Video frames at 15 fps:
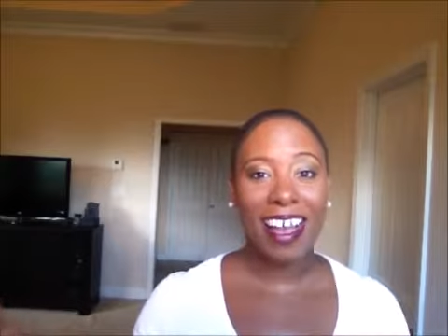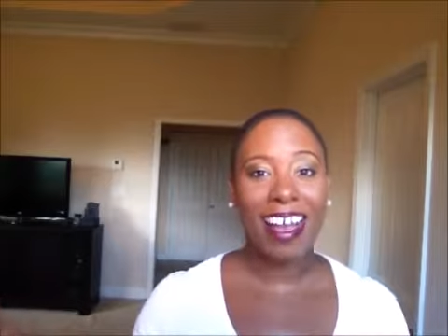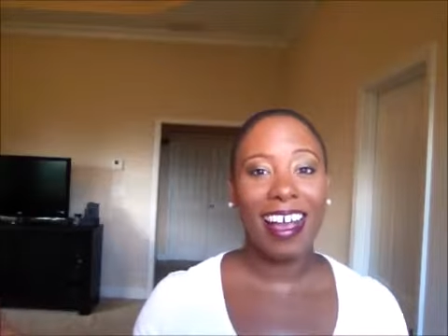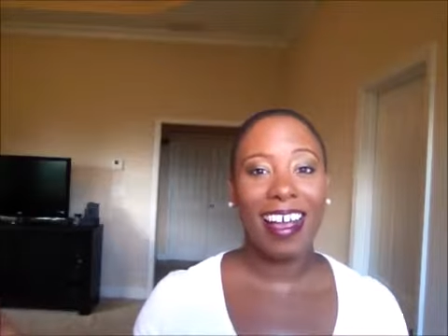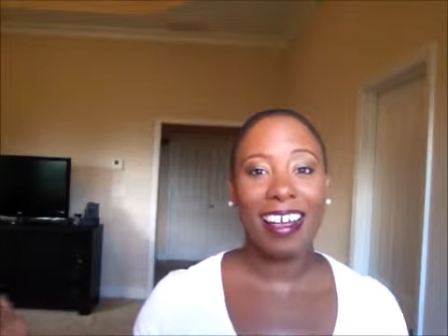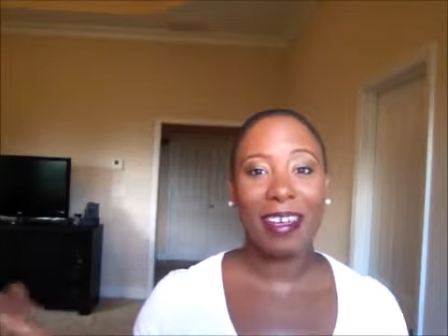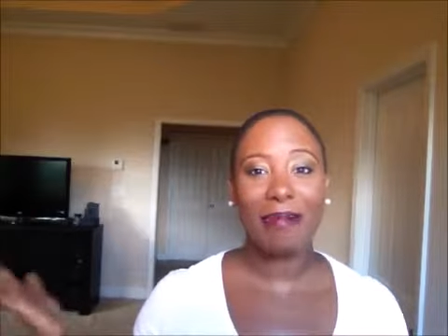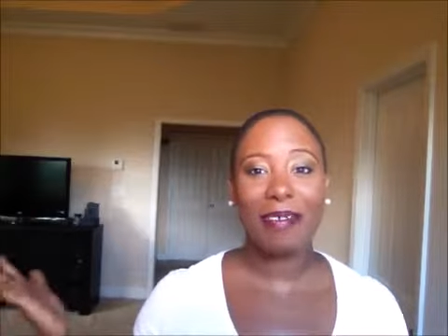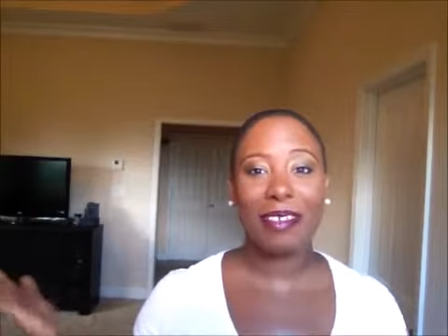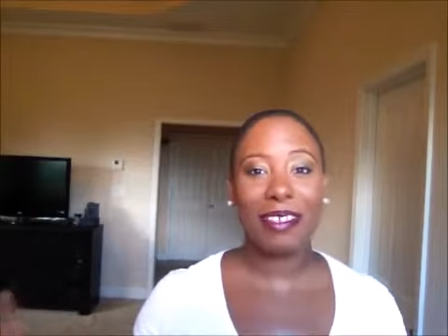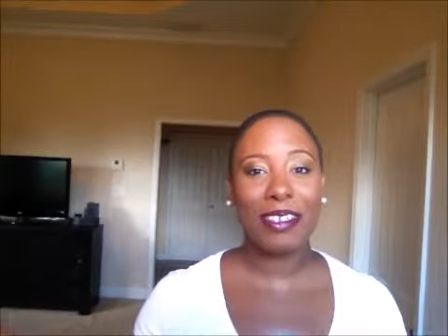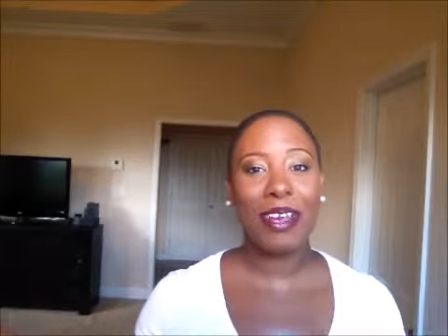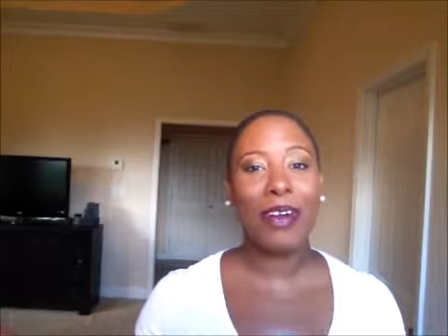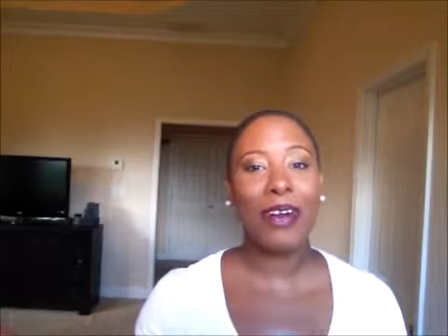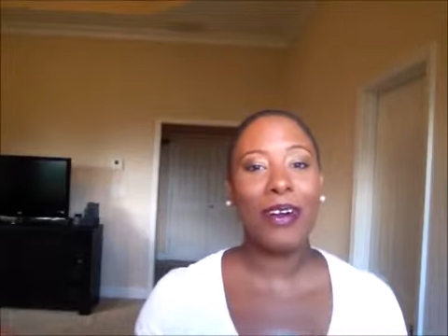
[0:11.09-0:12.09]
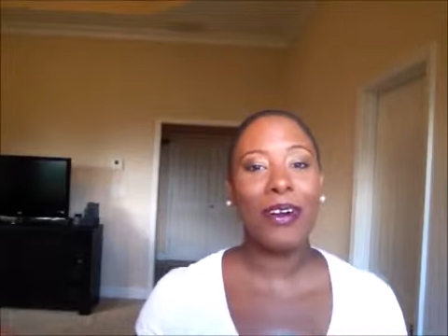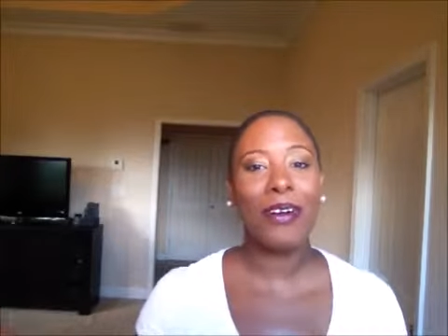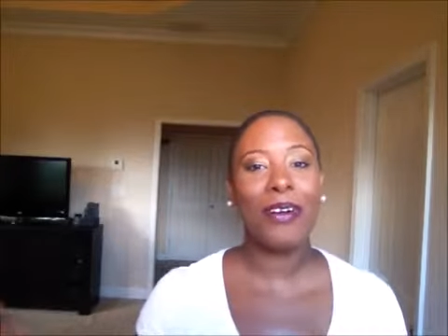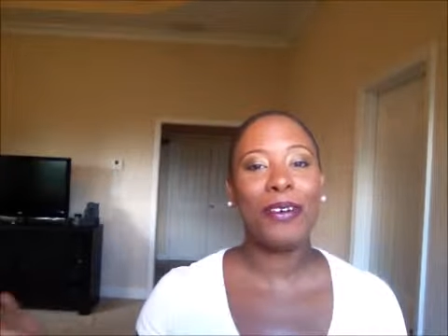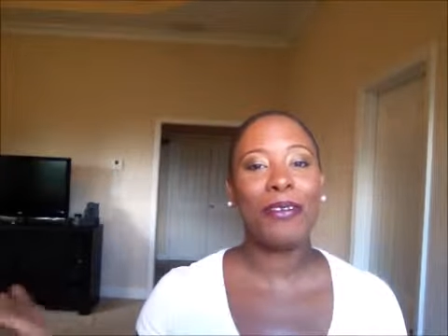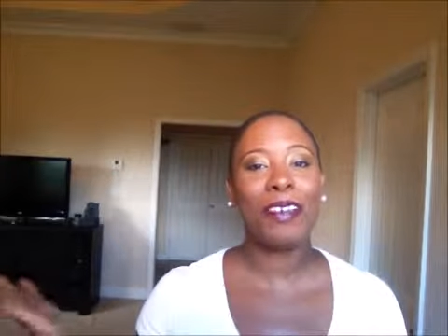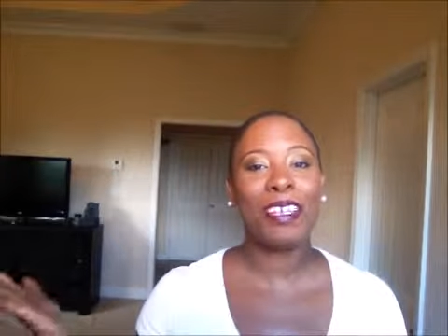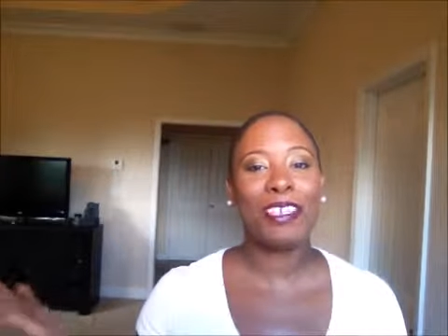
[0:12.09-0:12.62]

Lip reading: I am so